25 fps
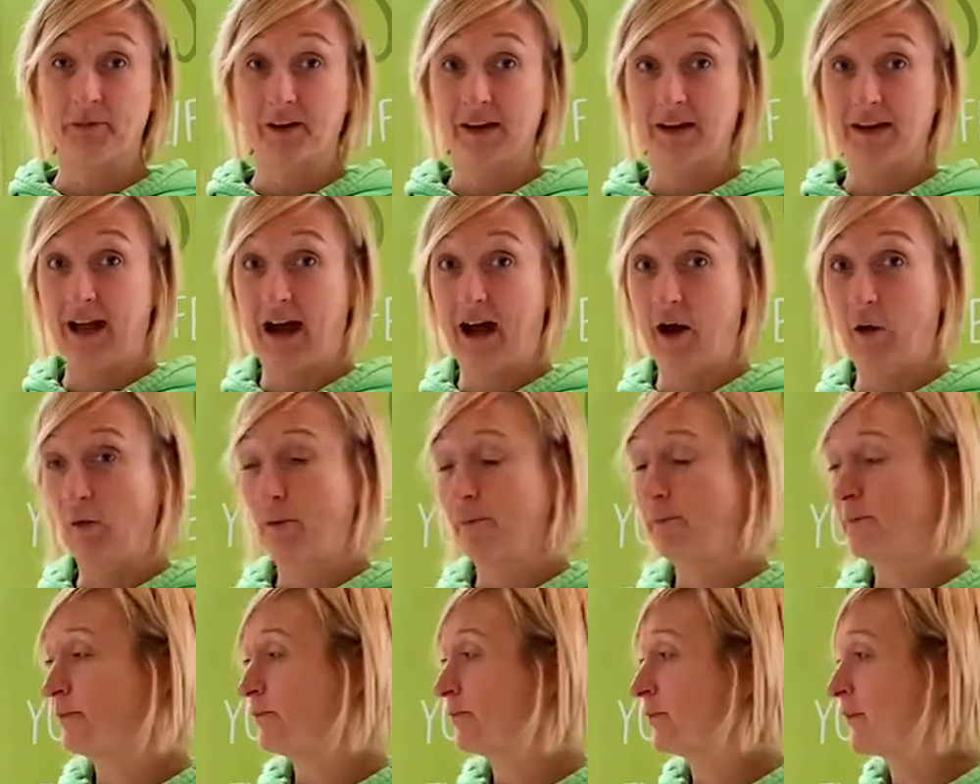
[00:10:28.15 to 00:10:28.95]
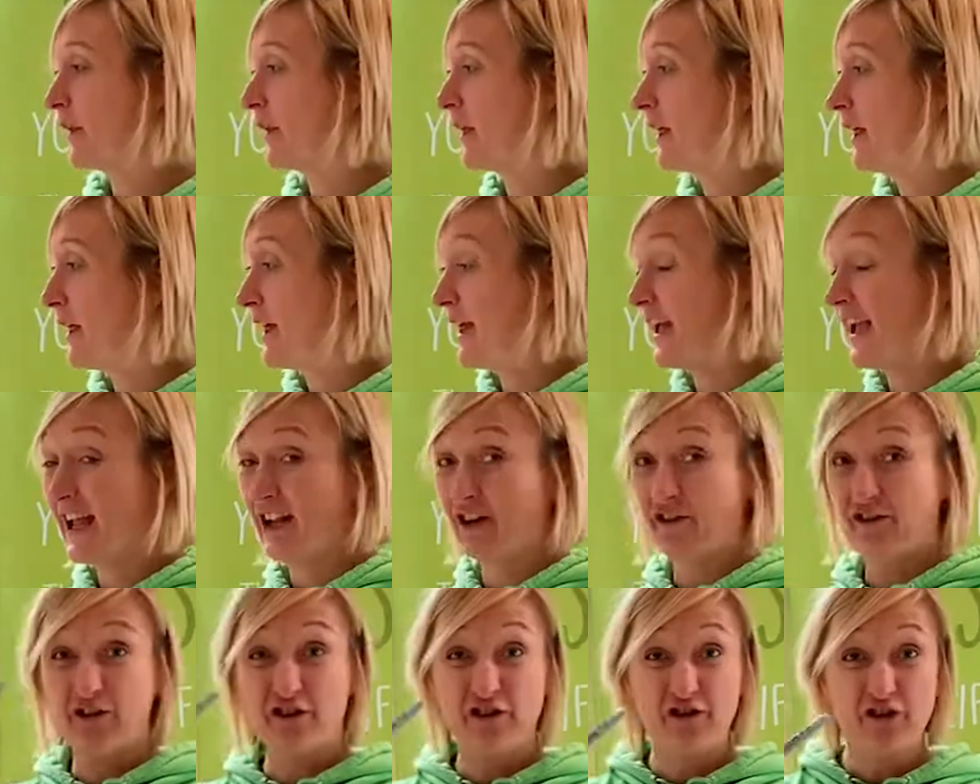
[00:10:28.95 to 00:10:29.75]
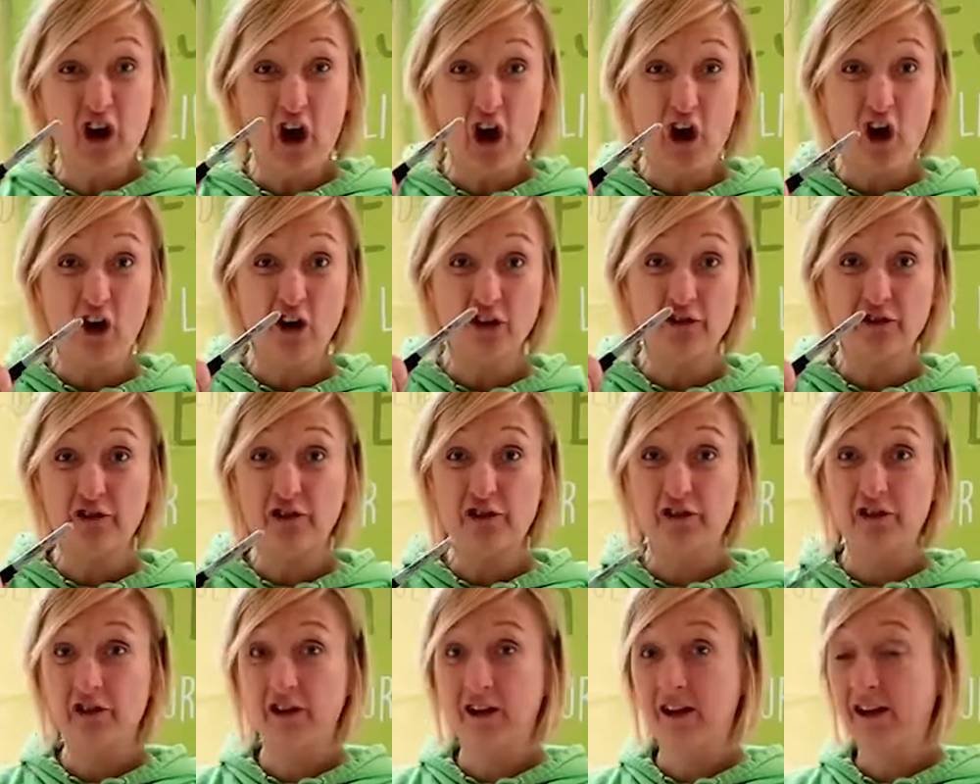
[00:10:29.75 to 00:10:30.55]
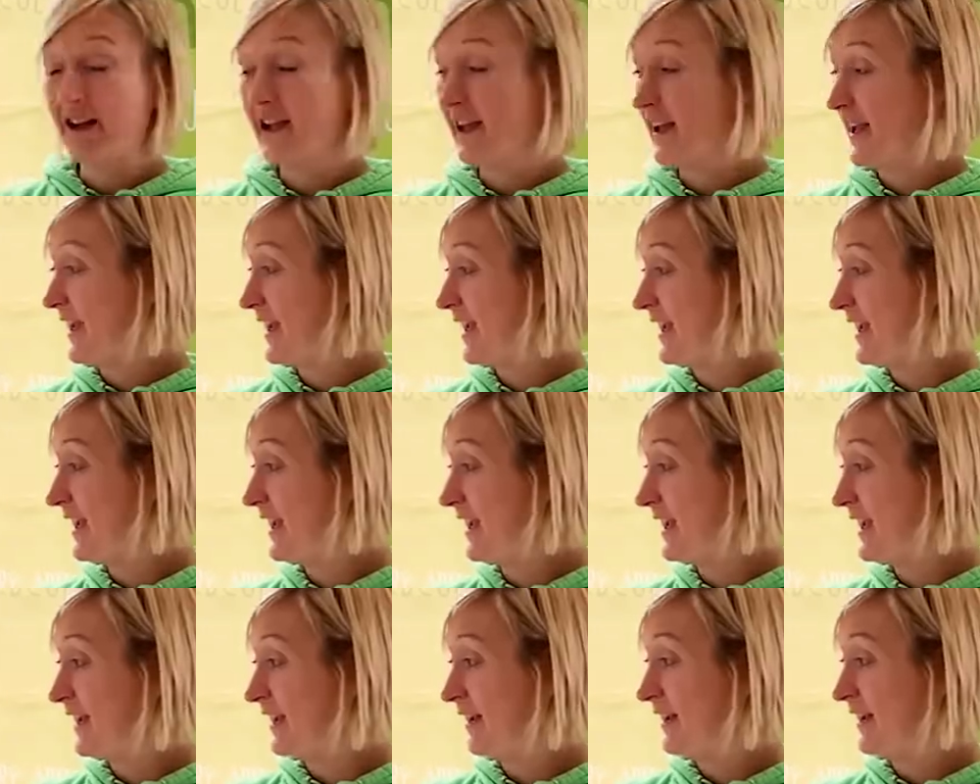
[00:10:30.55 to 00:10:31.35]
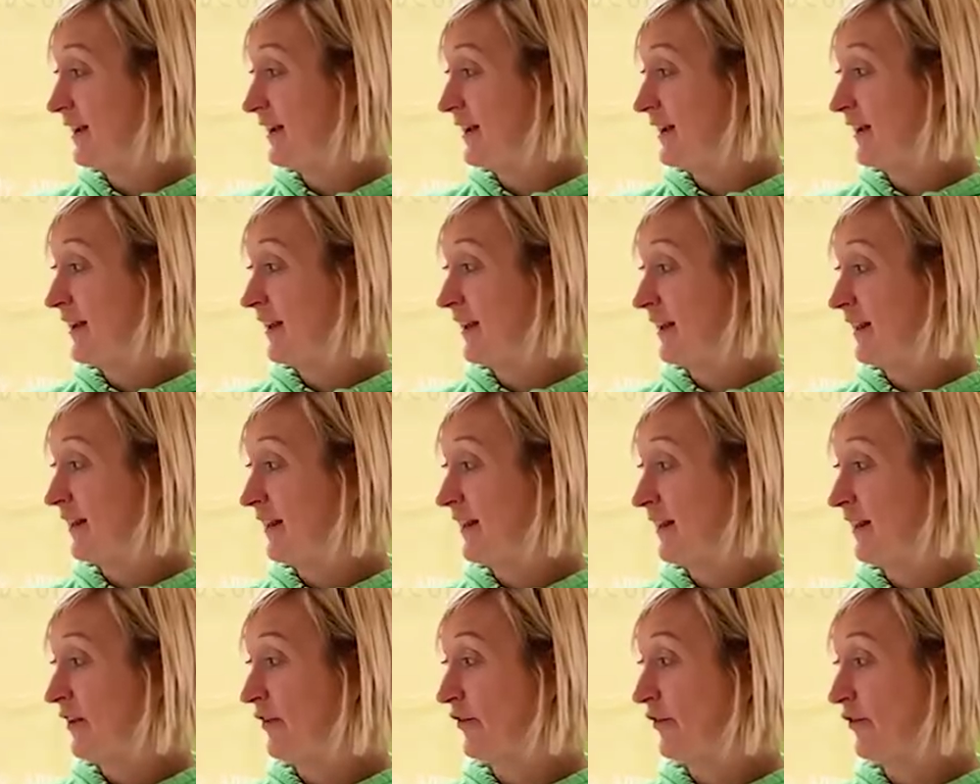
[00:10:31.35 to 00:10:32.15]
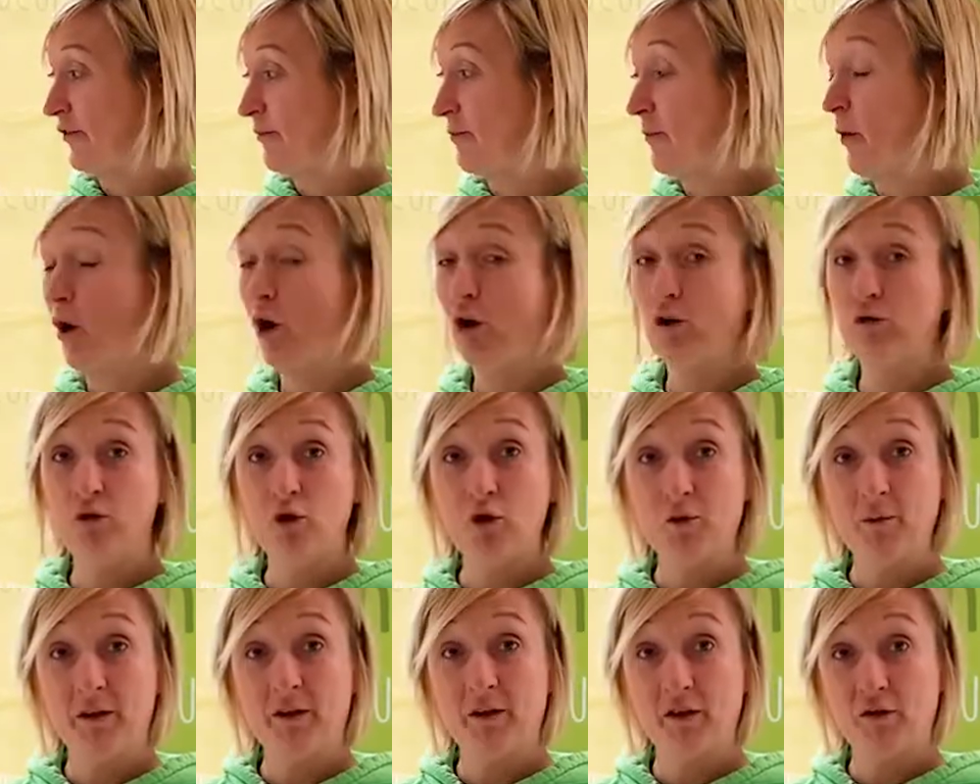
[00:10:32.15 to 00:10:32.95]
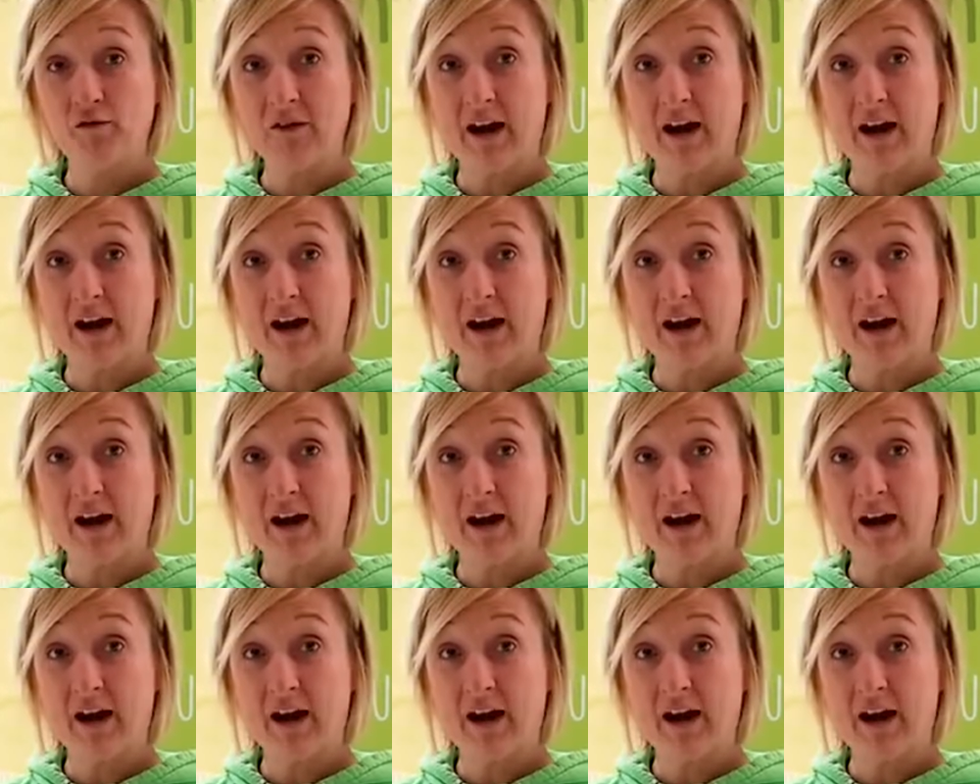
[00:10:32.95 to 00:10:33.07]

Now, it starts in the small room at the